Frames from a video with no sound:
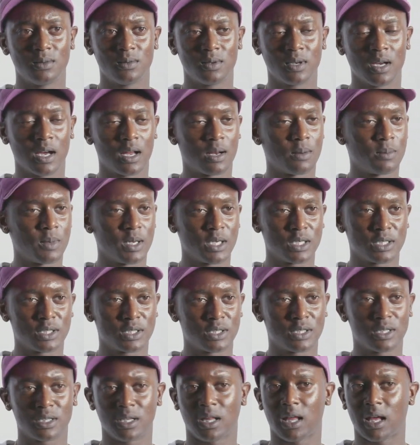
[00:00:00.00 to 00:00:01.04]
We gotta make
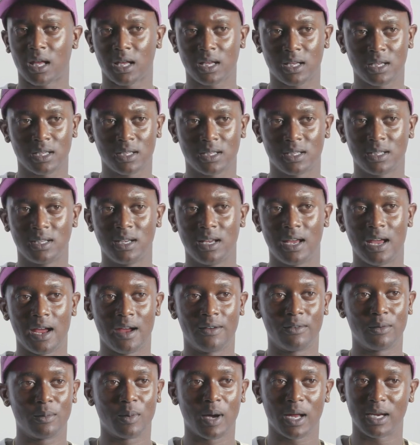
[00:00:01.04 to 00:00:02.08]
sure like
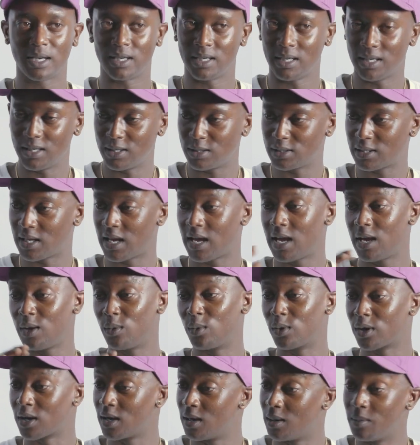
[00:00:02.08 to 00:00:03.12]
everybody knows, hey,
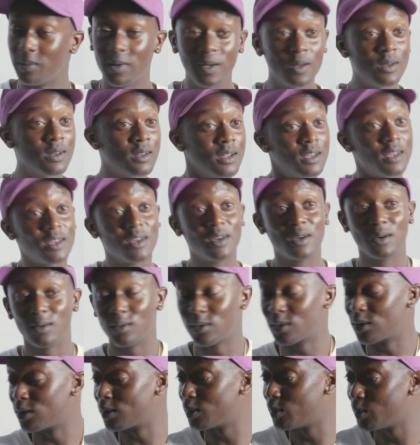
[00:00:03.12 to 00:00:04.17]
we're coming,
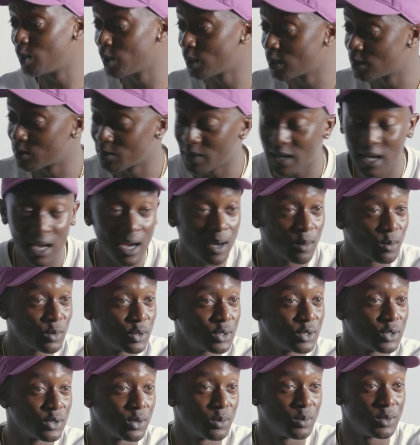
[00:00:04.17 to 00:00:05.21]
we're gonna bring some
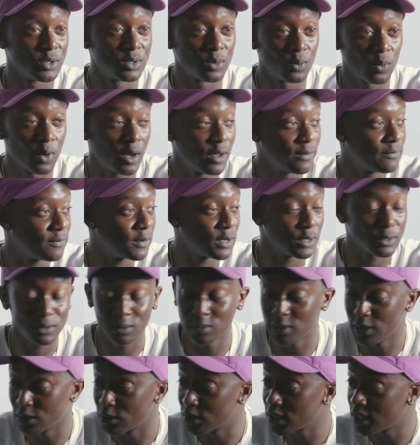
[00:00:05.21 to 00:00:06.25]
cameras, we're gonna be some white folks,
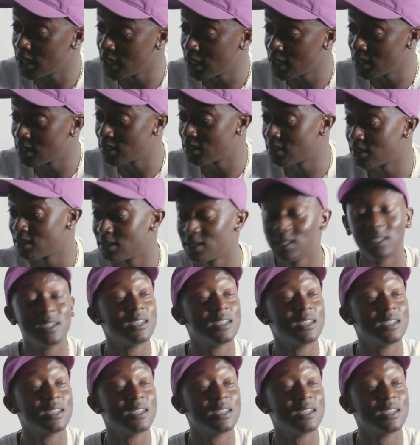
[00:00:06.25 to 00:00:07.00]
some little kids.